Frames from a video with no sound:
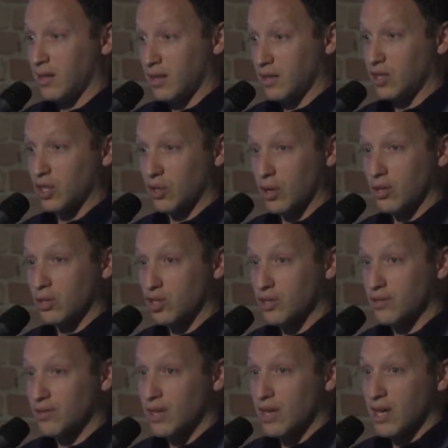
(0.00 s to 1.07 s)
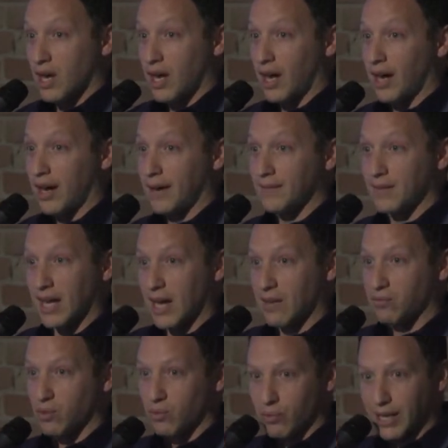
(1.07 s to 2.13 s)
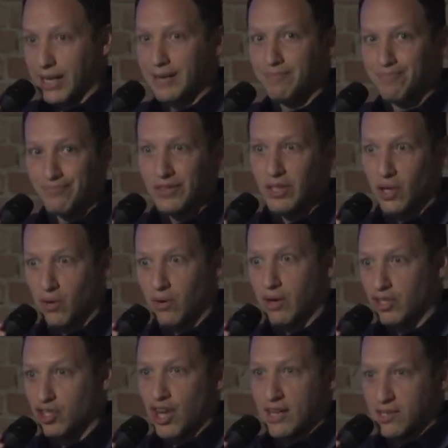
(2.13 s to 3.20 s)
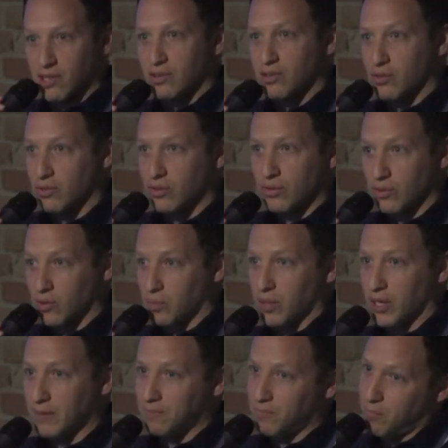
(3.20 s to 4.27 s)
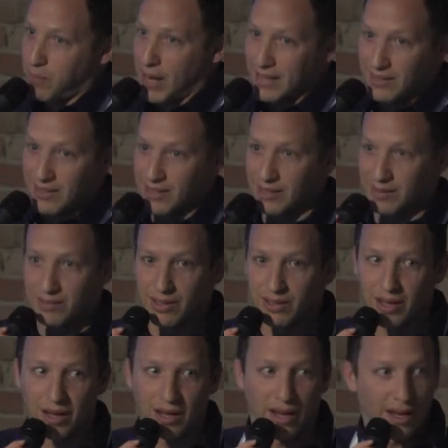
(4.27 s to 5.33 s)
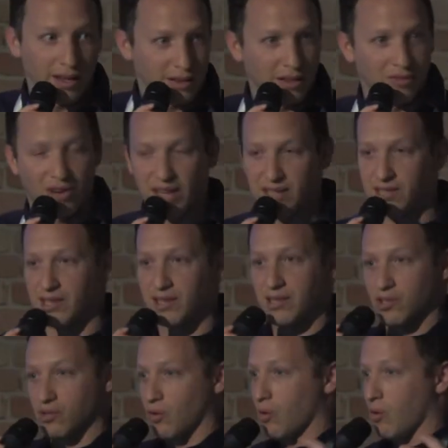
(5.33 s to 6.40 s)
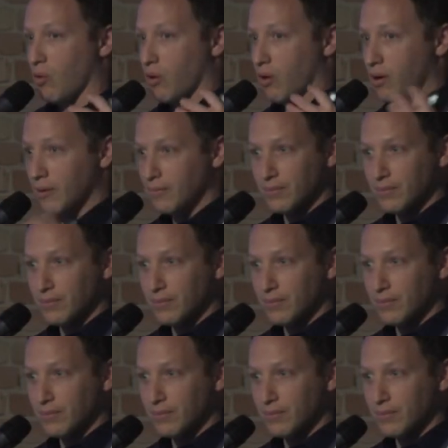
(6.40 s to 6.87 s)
technologies. They have to really, adjust to be planted in health devices or,